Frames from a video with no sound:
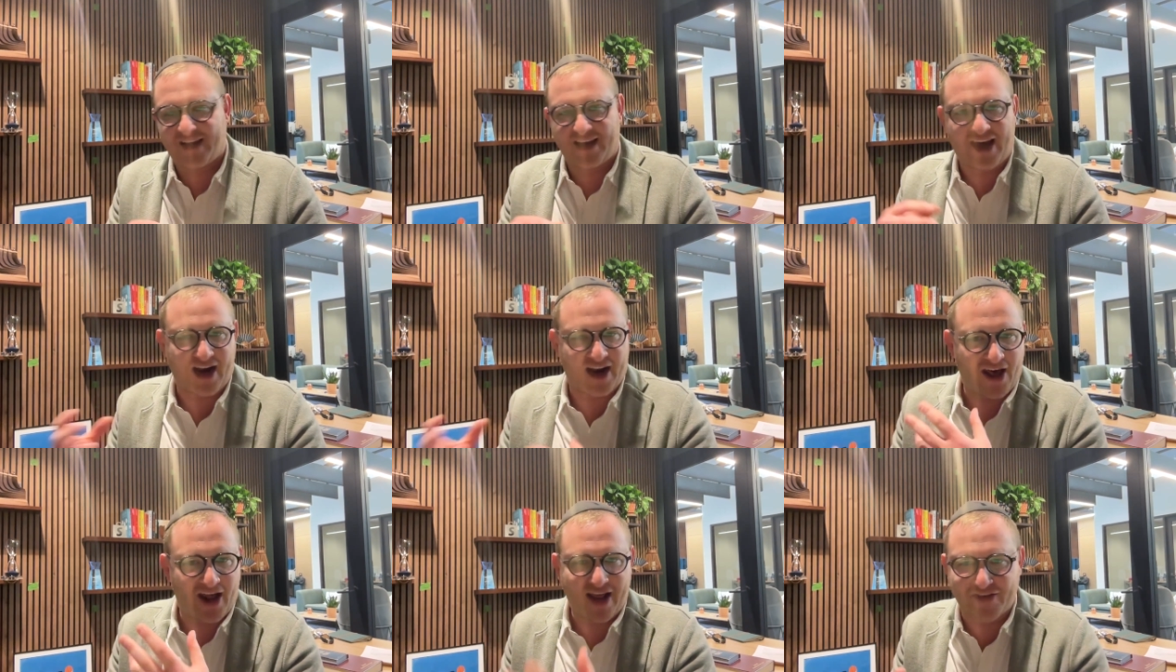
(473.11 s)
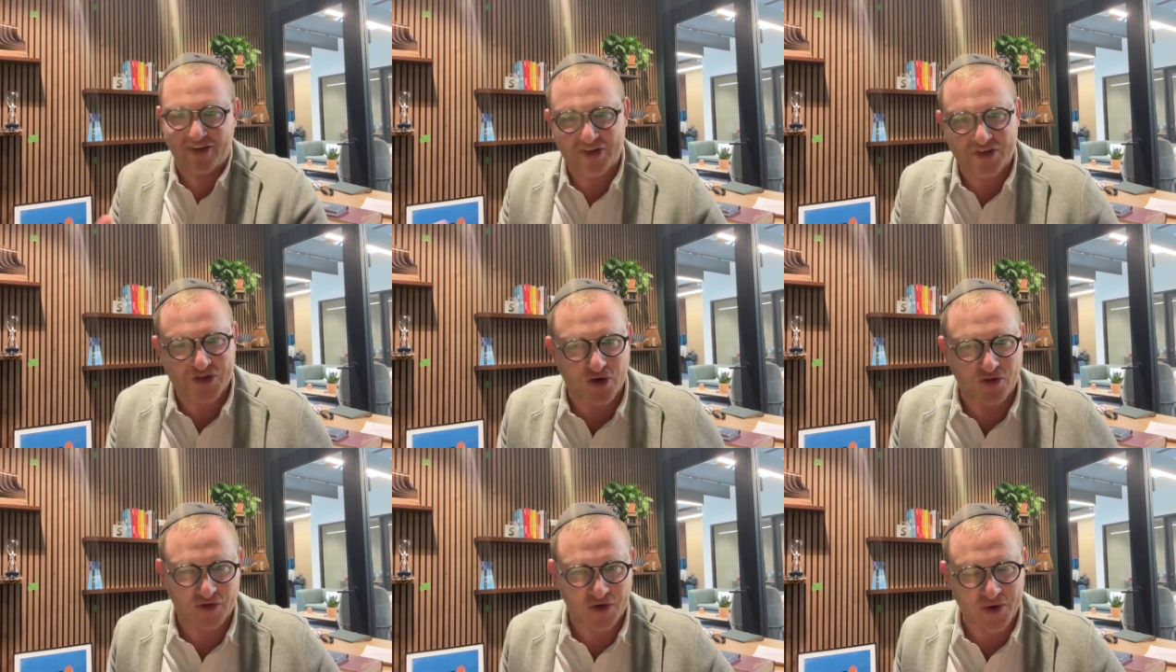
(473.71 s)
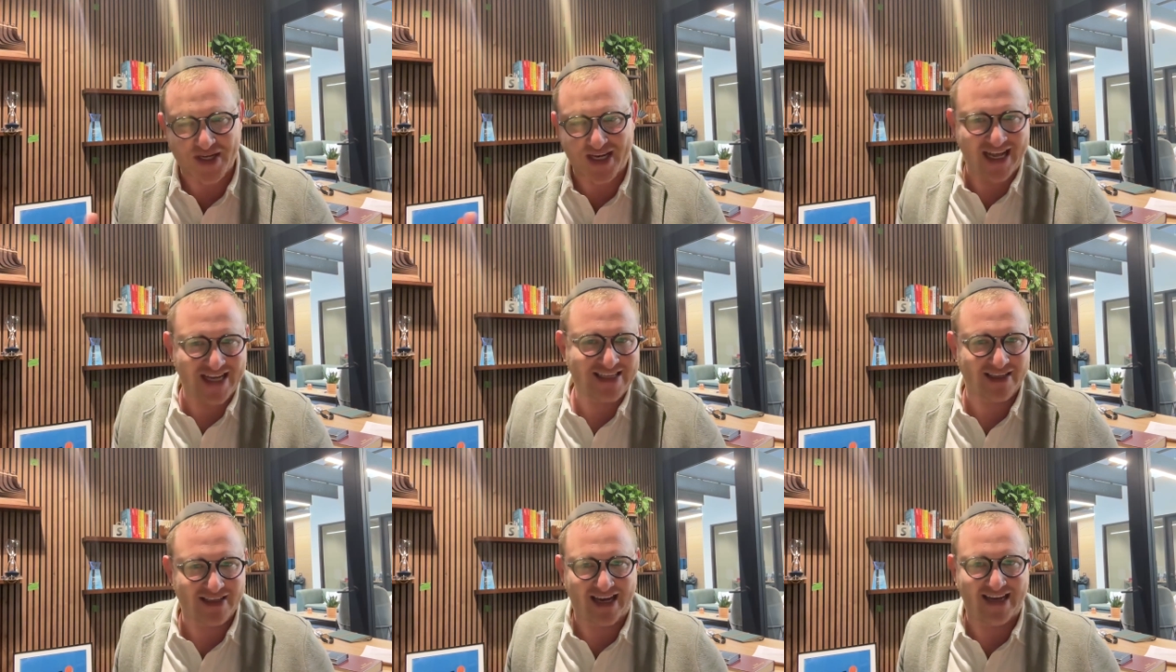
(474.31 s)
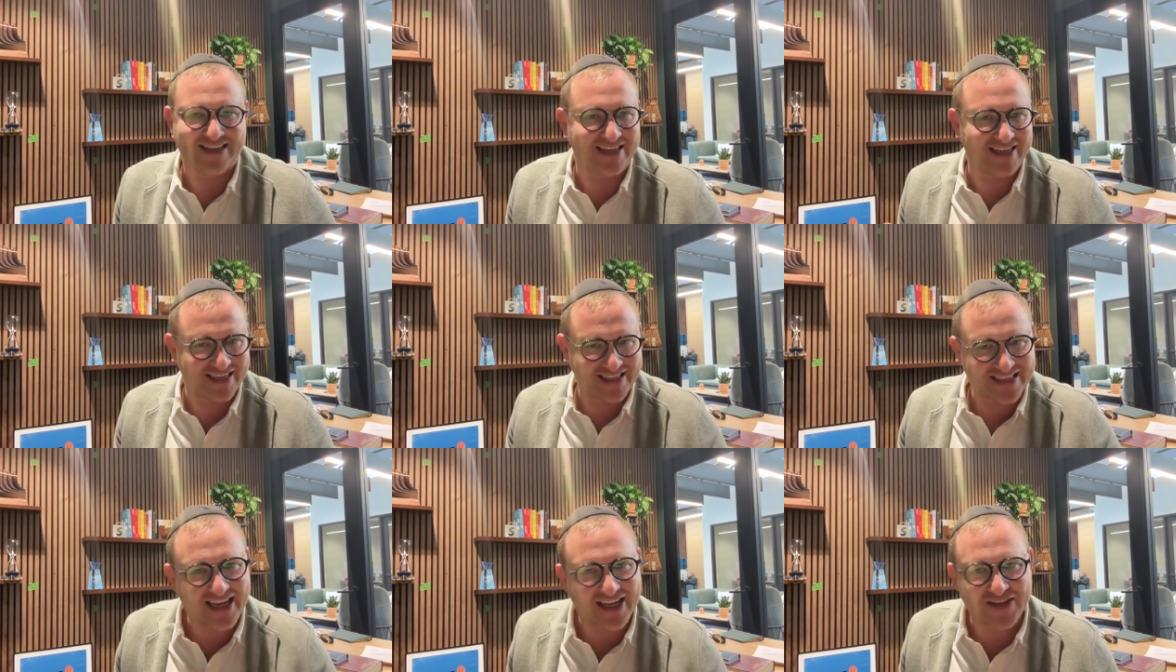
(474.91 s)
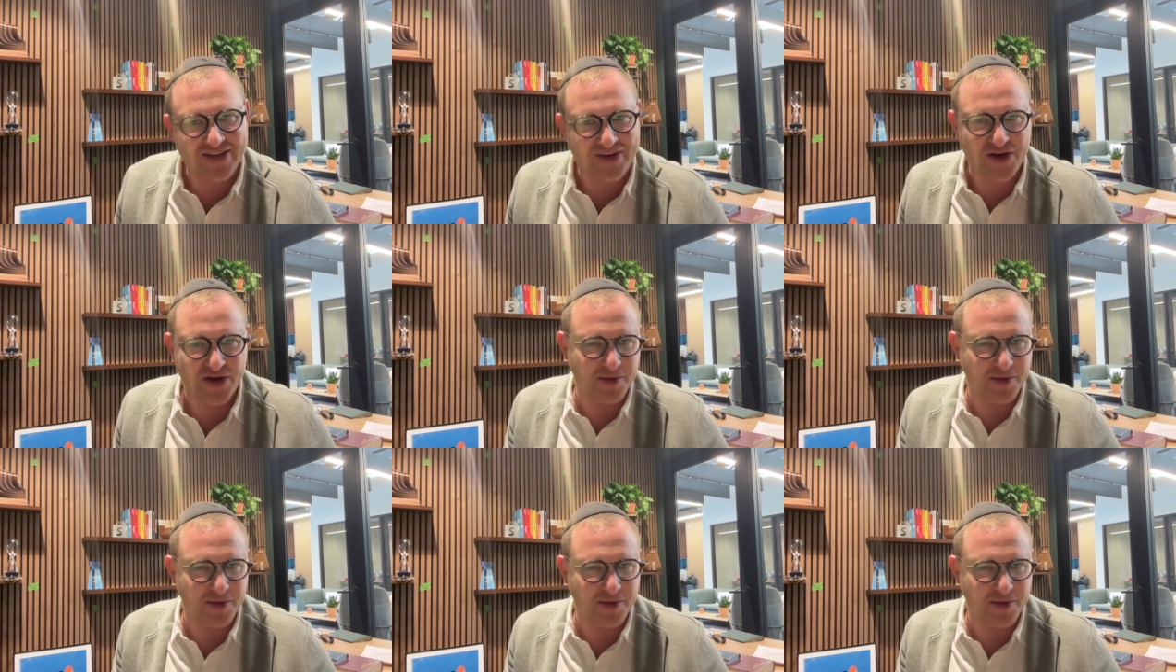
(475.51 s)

kind of not having control of their own de- destiny in a sense, right?